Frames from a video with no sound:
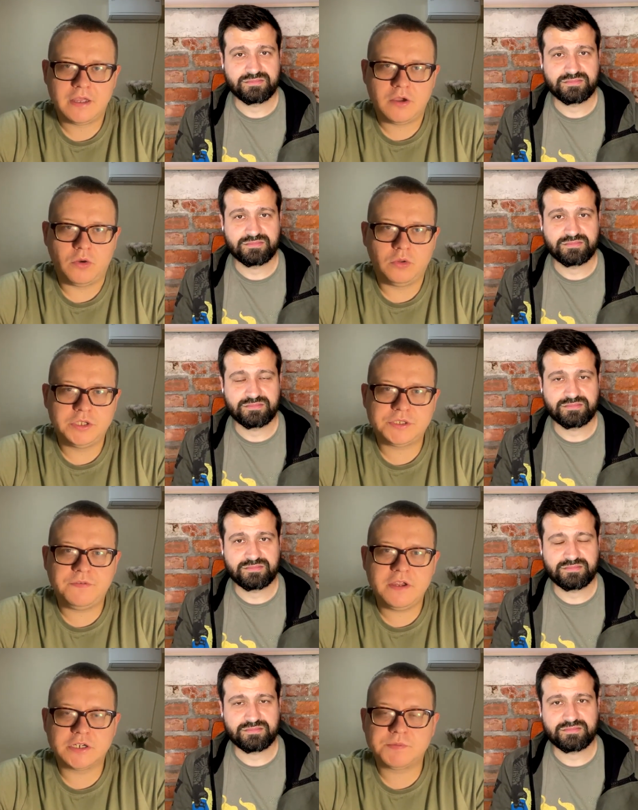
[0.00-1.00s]
Speaker 1: all these
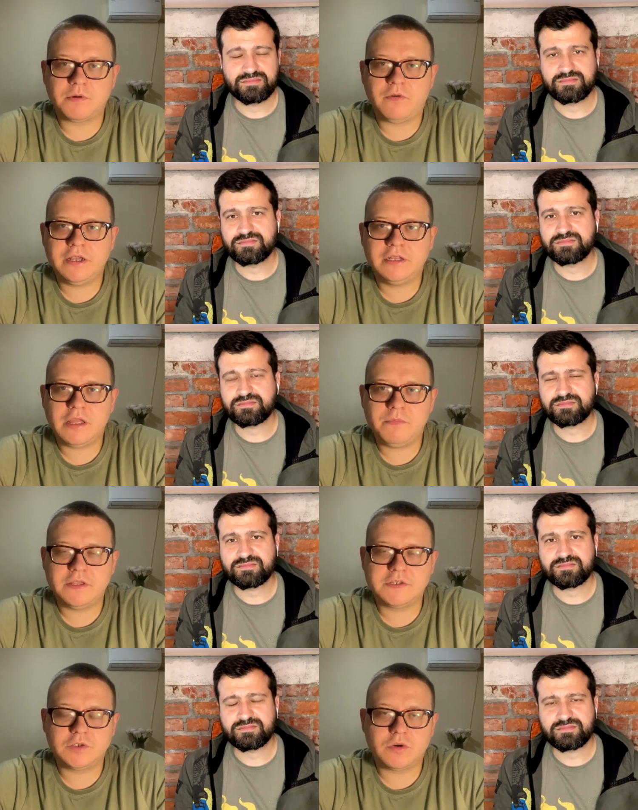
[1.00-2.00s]
figures provided, I
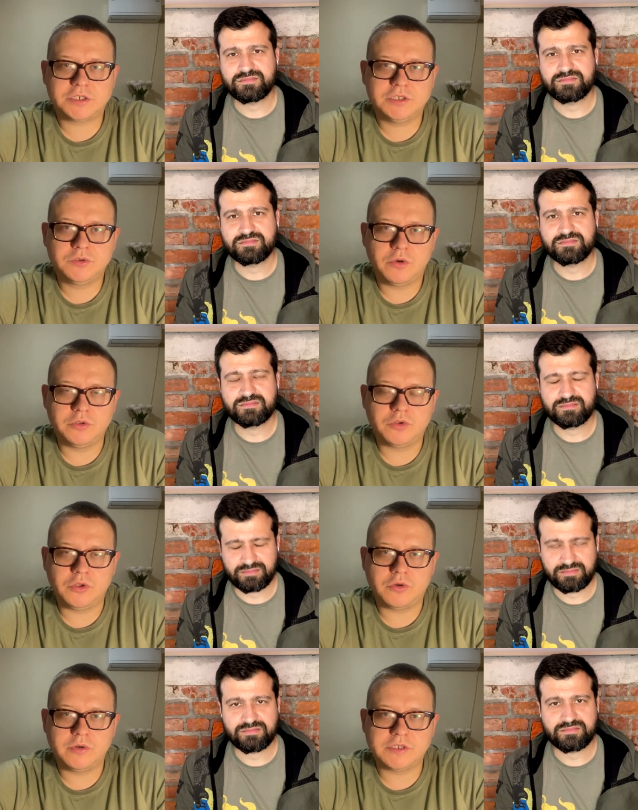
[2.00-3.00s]
mean that Russia is going to
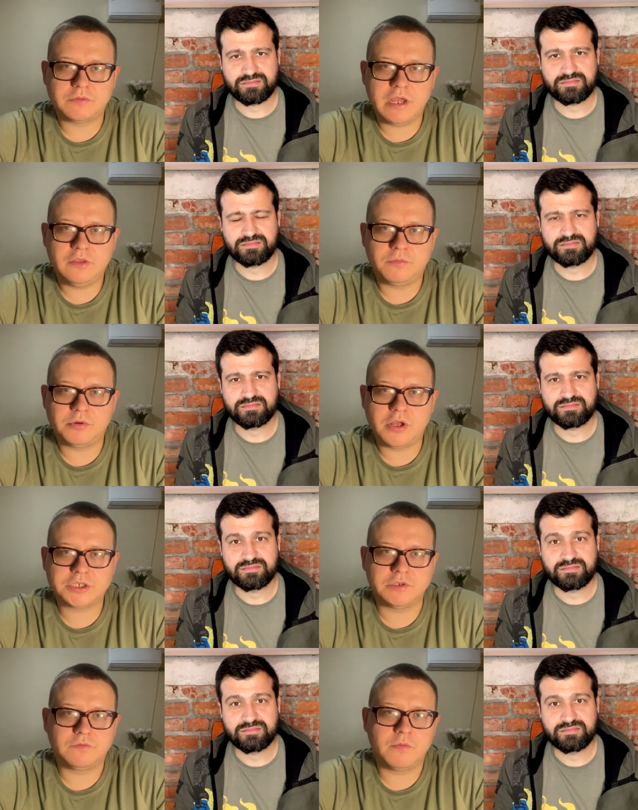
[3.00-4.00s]
increase the rate of
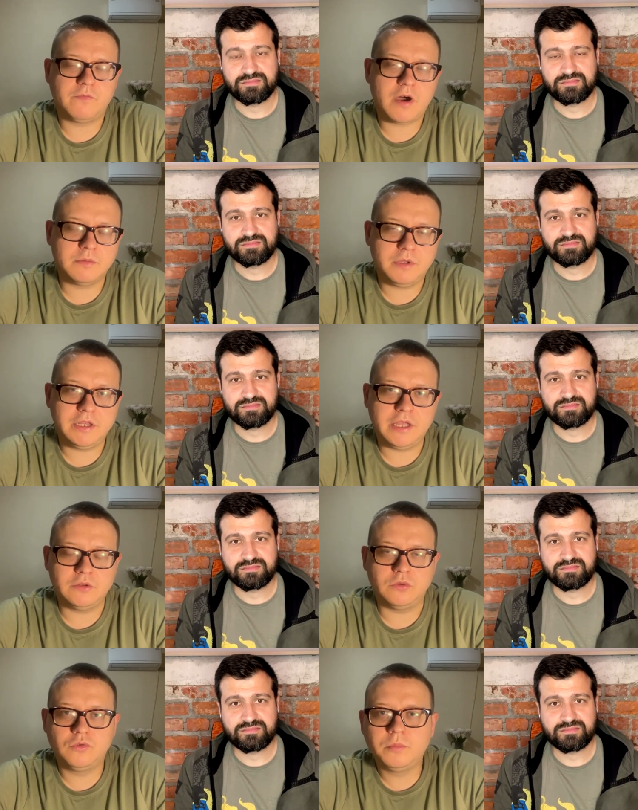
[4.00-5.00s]
production from 1 million
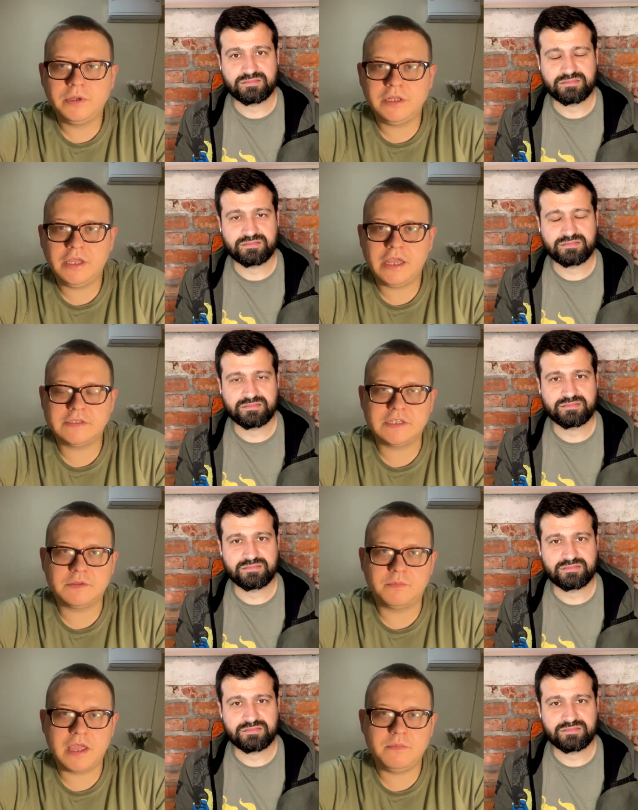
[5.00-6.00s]
to 2 million, that
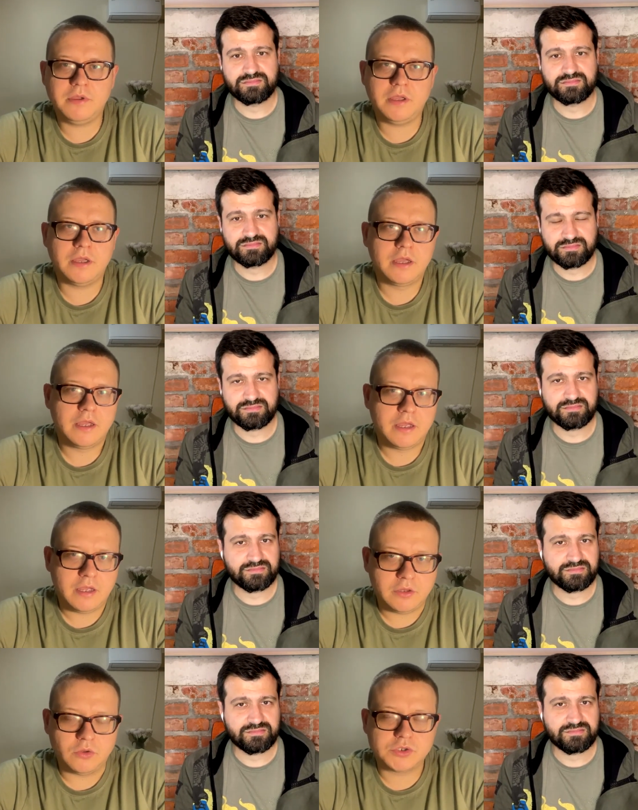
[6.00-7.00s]
maybe
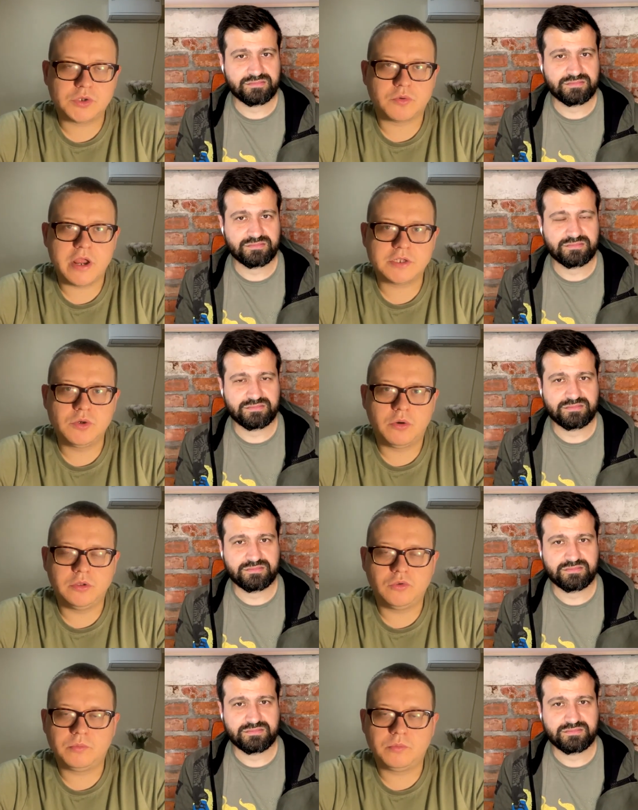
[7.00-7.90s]
North Korea is going to